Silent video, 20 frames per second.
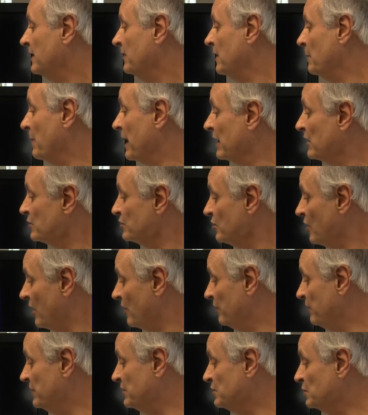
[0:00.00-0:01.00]
The
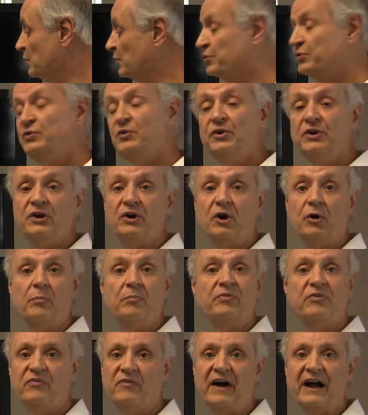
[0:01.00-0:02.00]
Microsoft Visual Studio
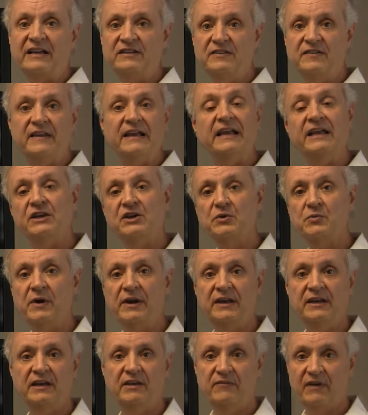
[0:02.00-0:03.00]
provides the
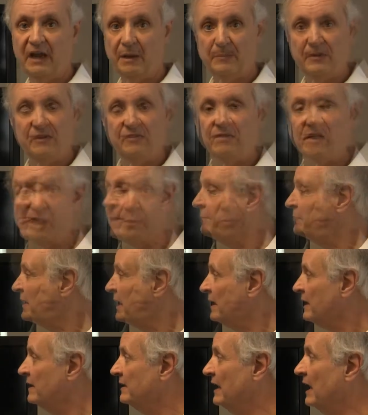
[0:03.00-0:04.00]
integrated development
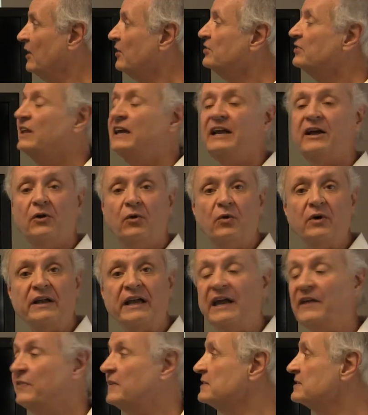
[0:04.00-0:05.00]
environment. Now let's take a look
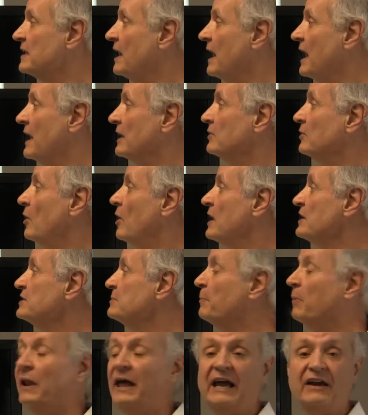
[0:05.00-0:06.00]
at this
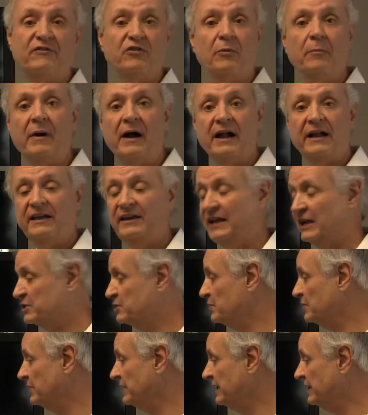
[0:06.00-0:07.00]
RTOS platform
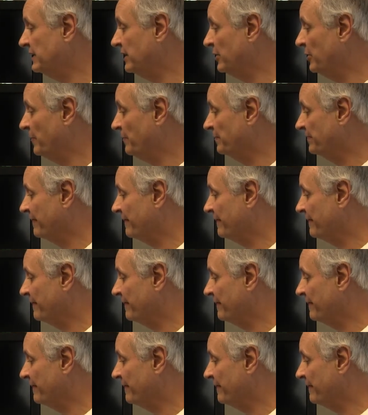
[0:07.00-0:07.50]
architecture in detail.